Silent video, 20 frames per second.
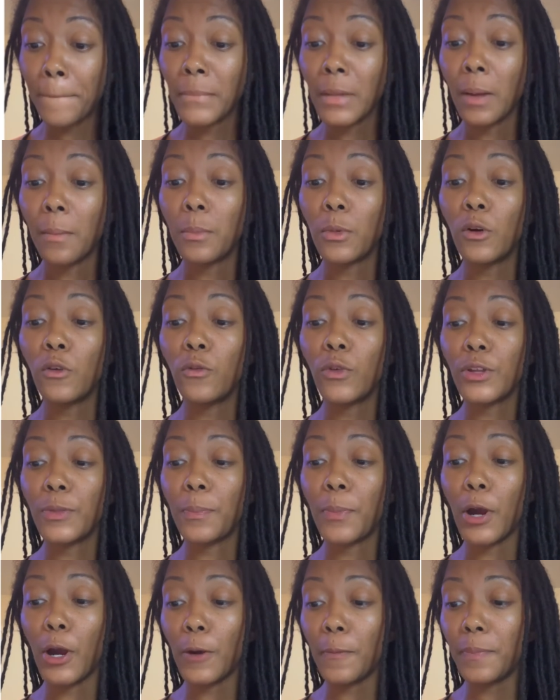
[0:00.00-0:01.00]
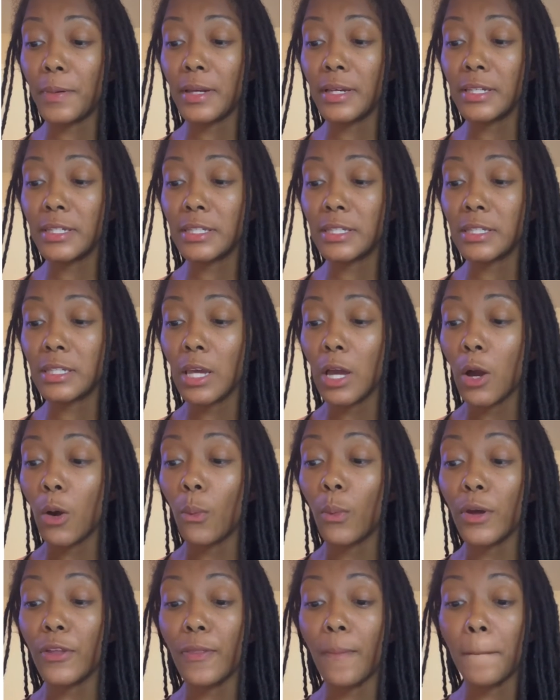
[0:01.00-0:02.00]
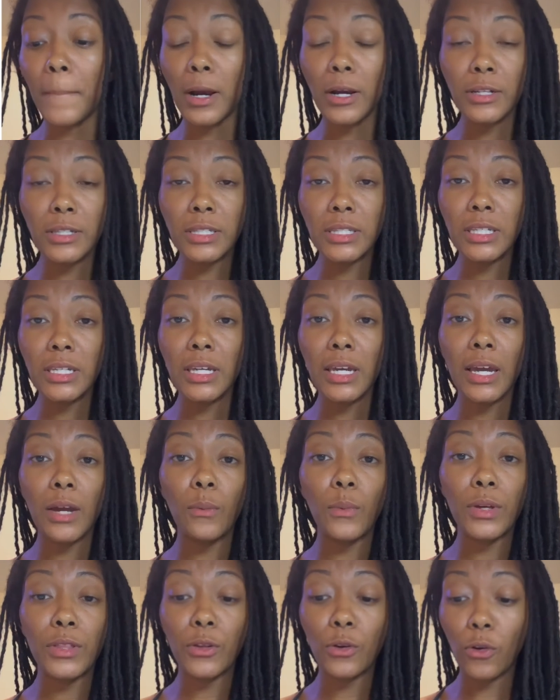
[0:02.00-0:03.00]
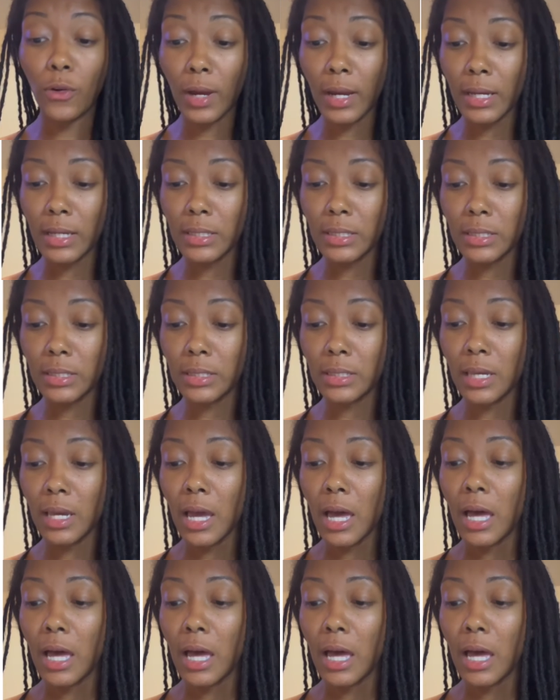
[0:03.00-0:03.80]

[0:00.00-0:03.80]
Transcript: Move with purpose, with mercy, and with grace.